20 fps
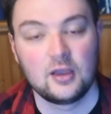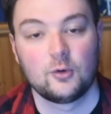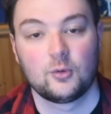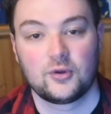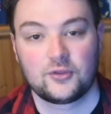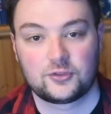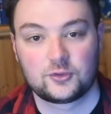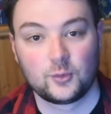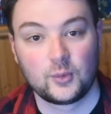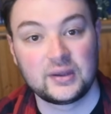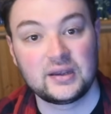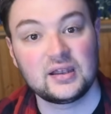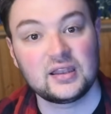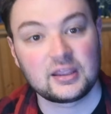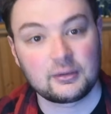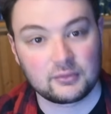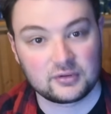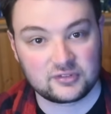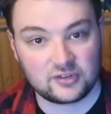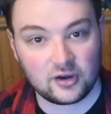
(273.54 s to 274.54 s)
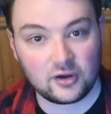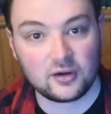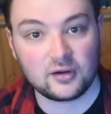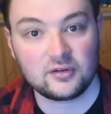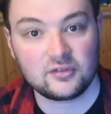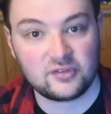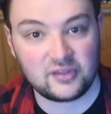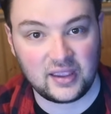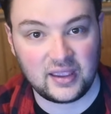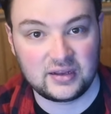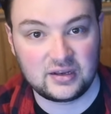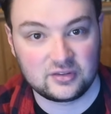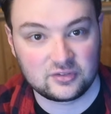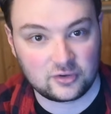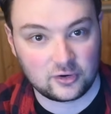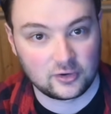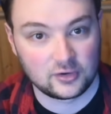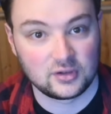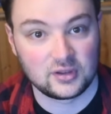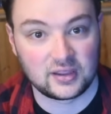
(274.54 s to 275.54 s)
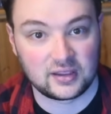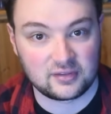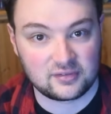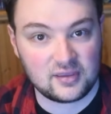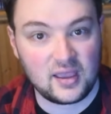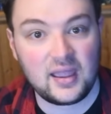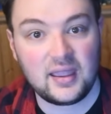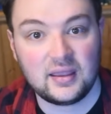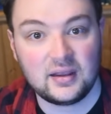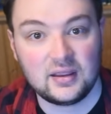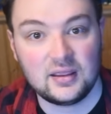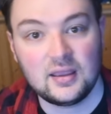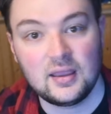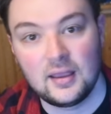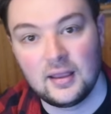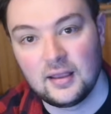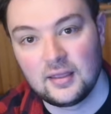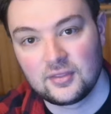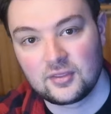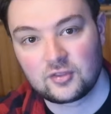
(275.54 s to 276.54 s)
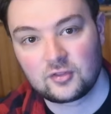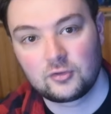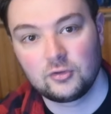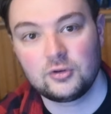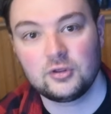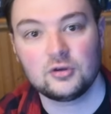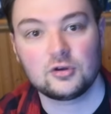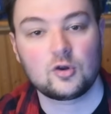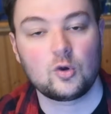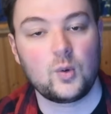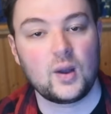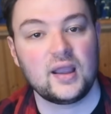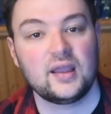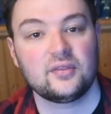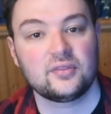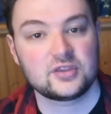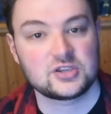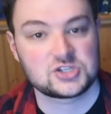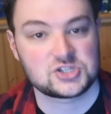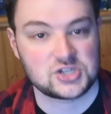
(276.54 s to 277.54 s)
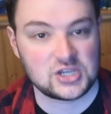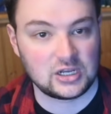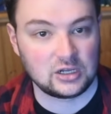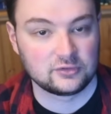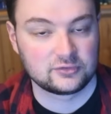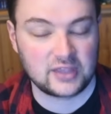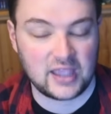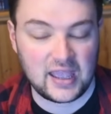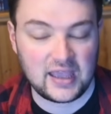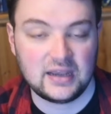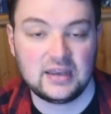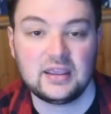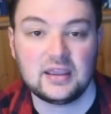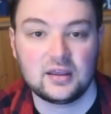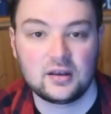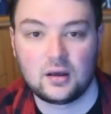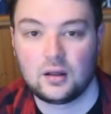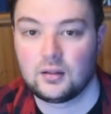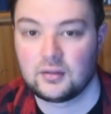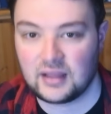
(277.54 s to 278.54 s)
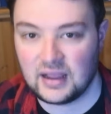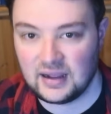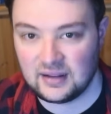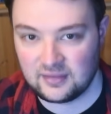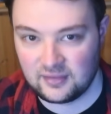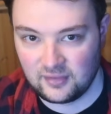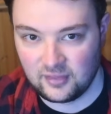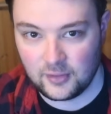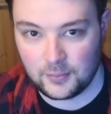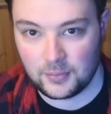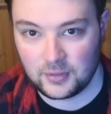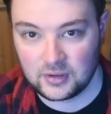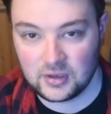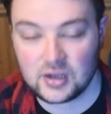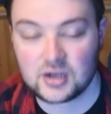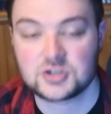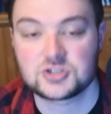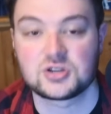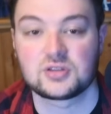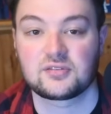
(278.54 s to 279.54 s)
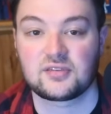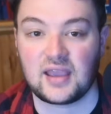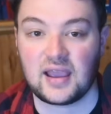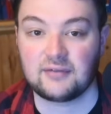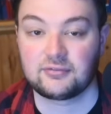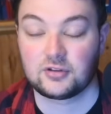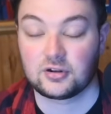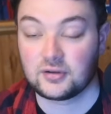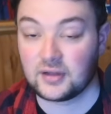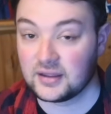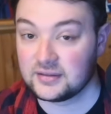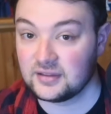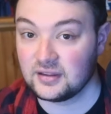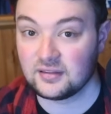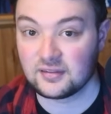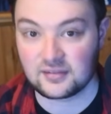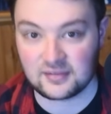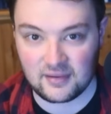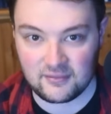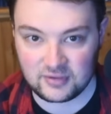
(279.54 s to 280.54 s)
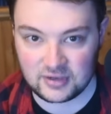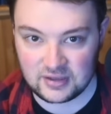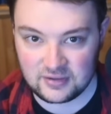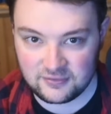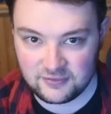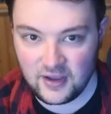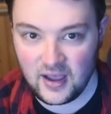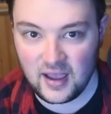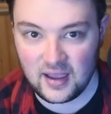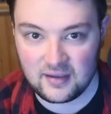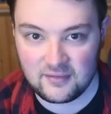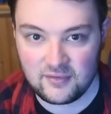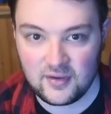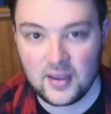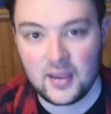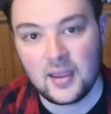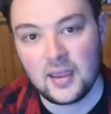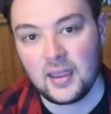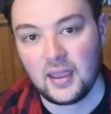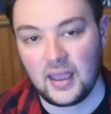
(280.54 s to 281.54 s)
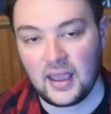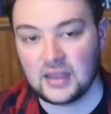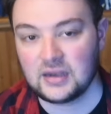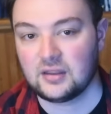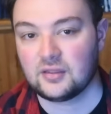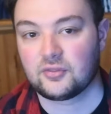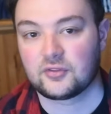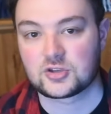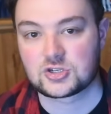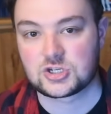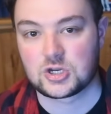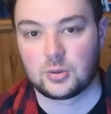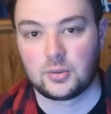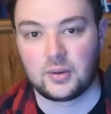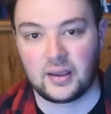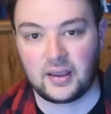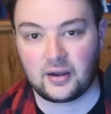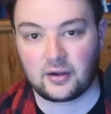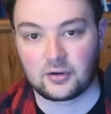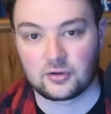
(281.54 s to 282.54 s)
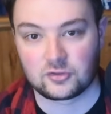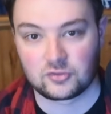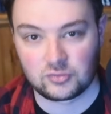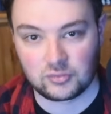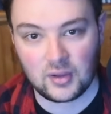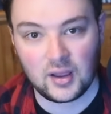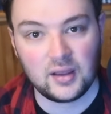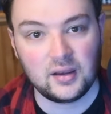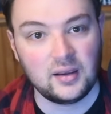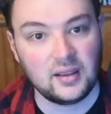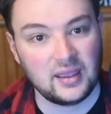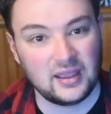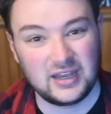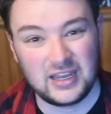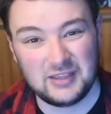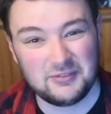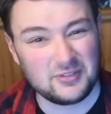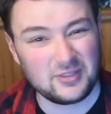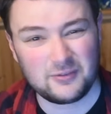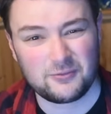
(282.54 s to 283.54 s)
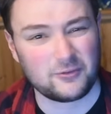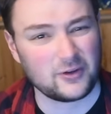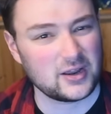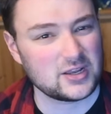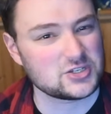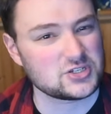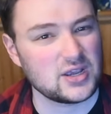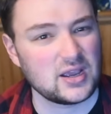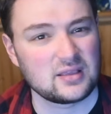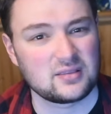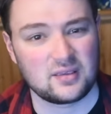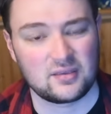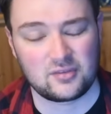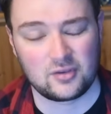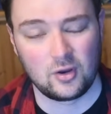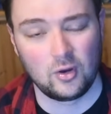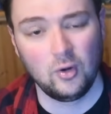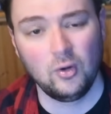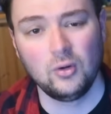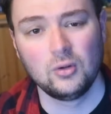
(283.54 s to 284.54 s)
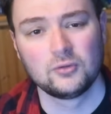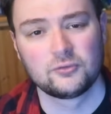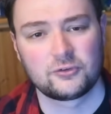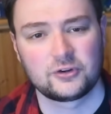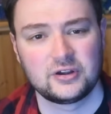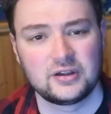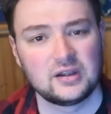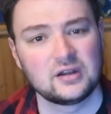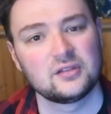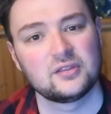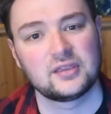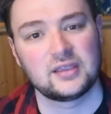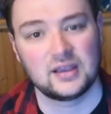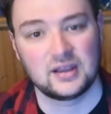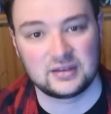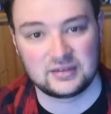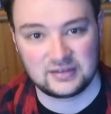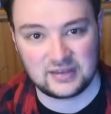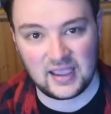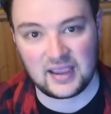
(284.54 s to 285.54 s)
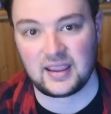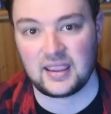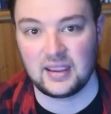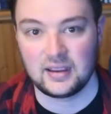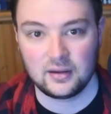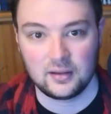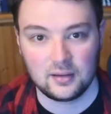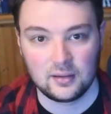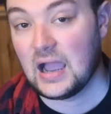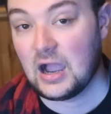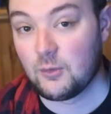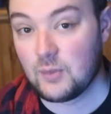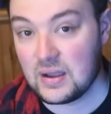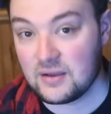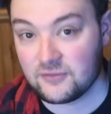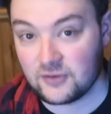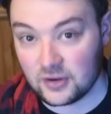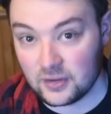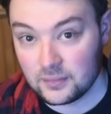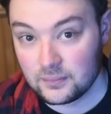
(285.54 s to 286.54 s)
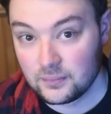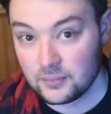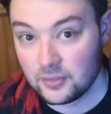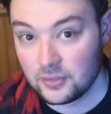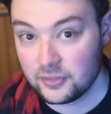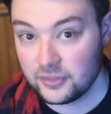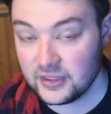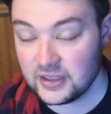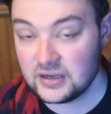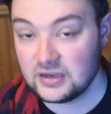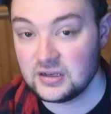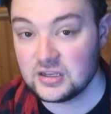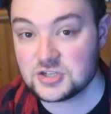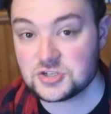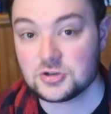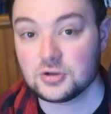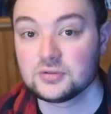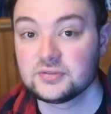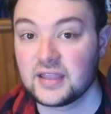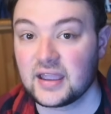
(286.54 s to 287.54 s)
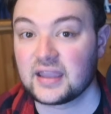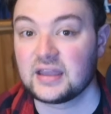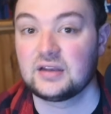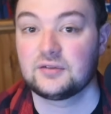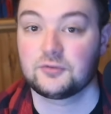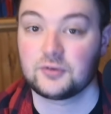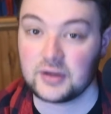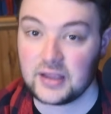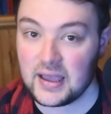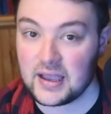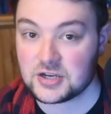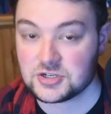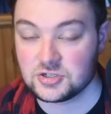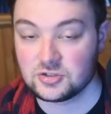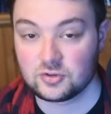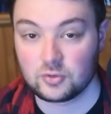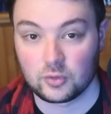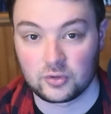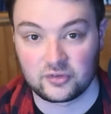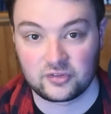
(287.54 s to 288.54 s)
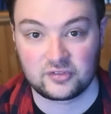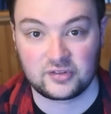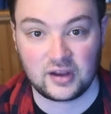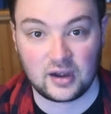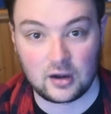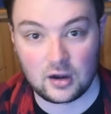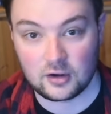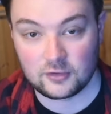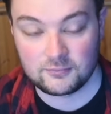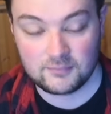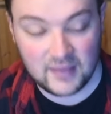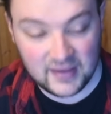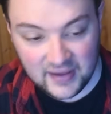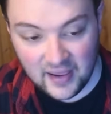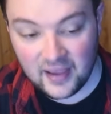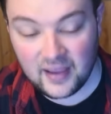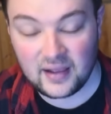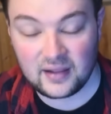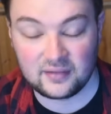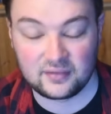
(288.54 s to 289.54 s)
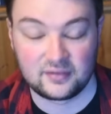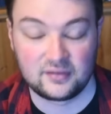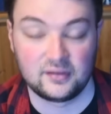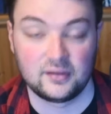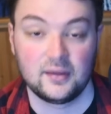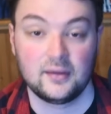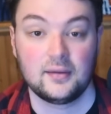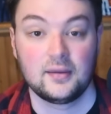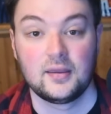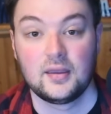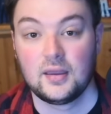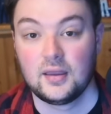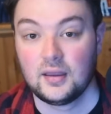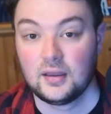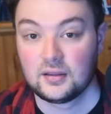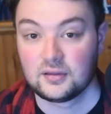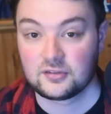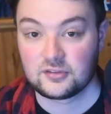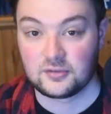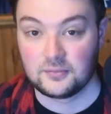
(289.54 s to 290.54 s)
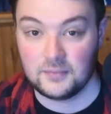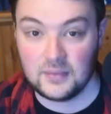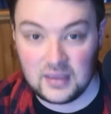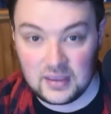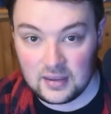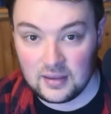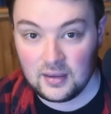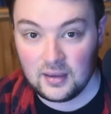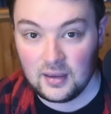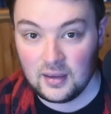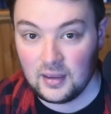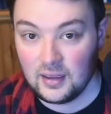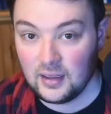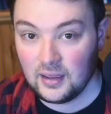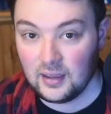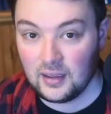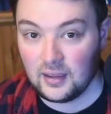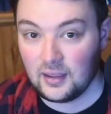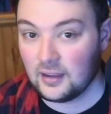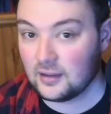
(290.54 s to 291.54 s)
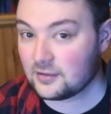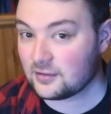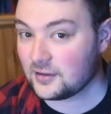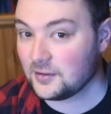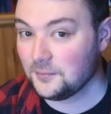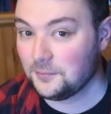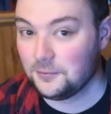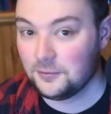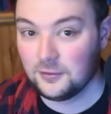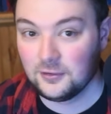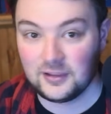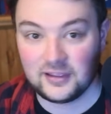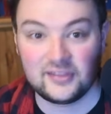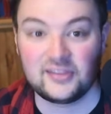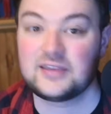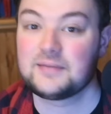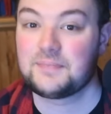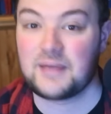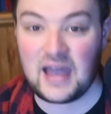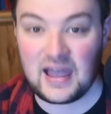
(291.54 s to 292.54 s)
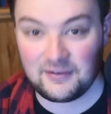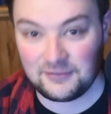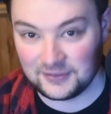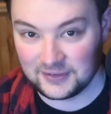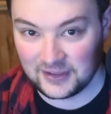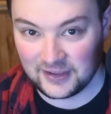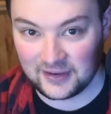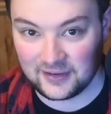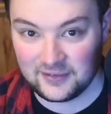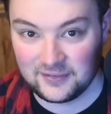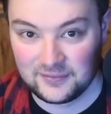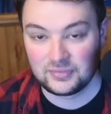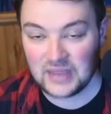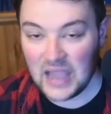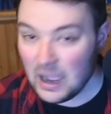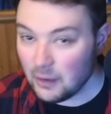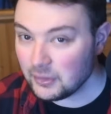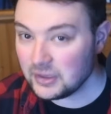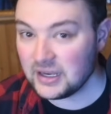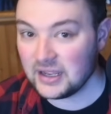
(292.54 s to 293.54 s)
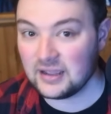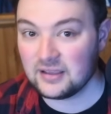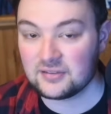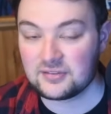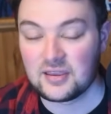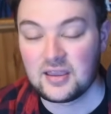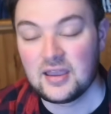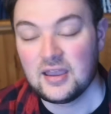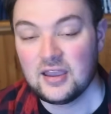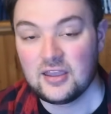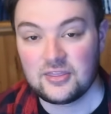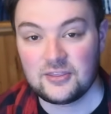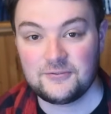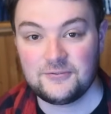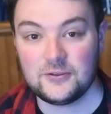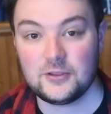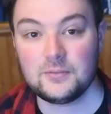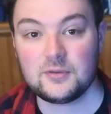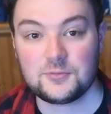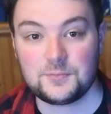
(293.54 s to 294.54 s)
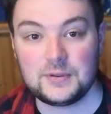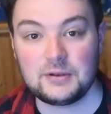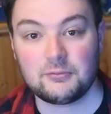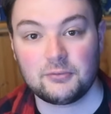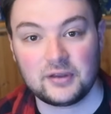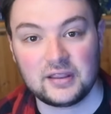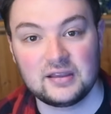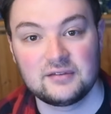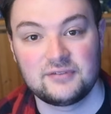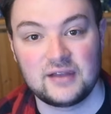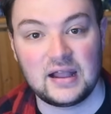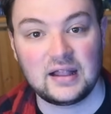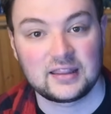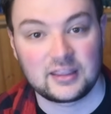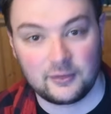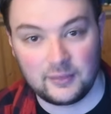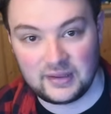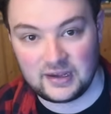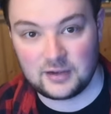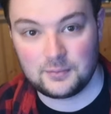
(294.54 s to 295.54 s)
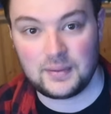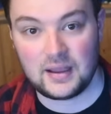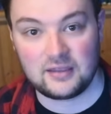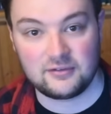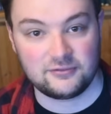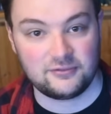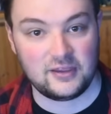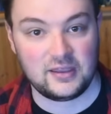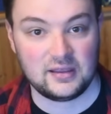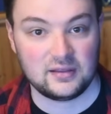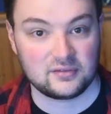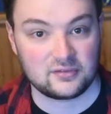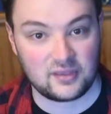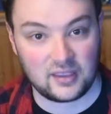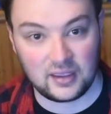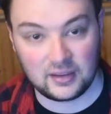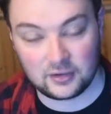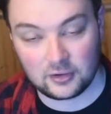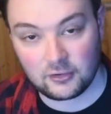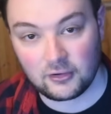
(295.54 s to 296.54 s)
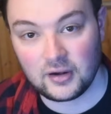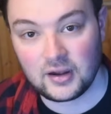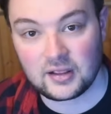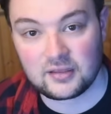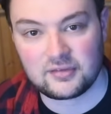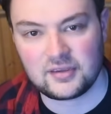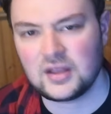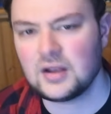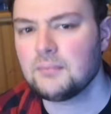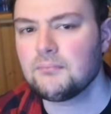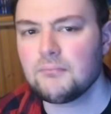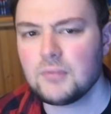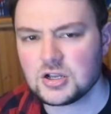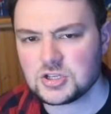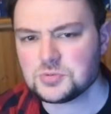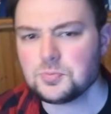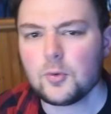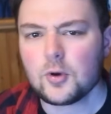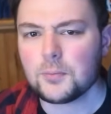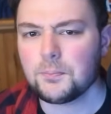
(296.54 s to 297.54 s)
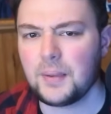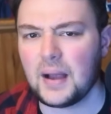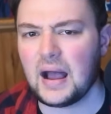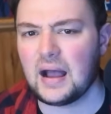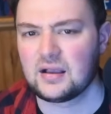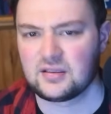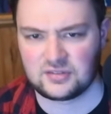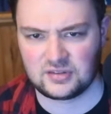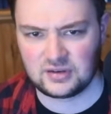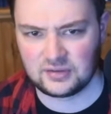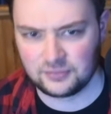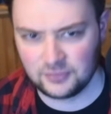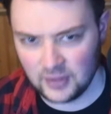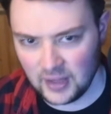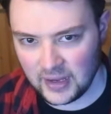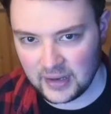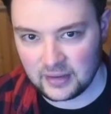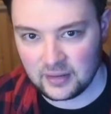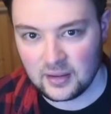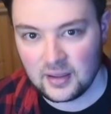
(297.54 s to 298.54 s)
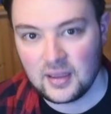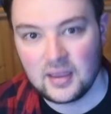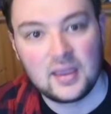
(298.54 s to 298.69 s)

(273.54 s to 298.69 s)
With dwindling returns and internal anxiety, the studio quietly shelved any and all Godzilla productions after 1975, ending the Showa era's run and even the franchise as a whole for nearly a decade. However, the initial negative reaction towards Terror of Mechagodzilla, to me, is completely baffling. Nowadays, the film has been reevaluated by fans and critics in a much more positive light.